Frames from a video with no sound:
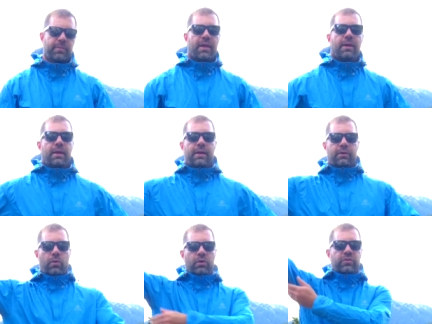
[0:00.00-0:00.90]
And
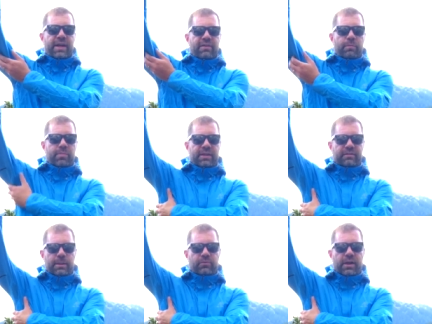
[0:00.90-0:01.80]
of course you have pit
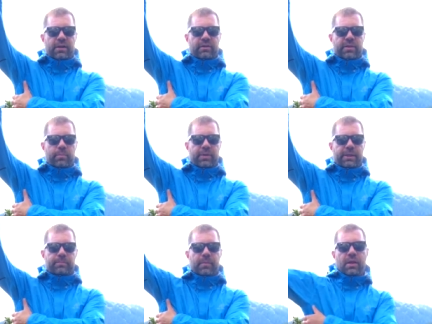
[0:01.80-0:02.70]
zips right here at Dump Heat.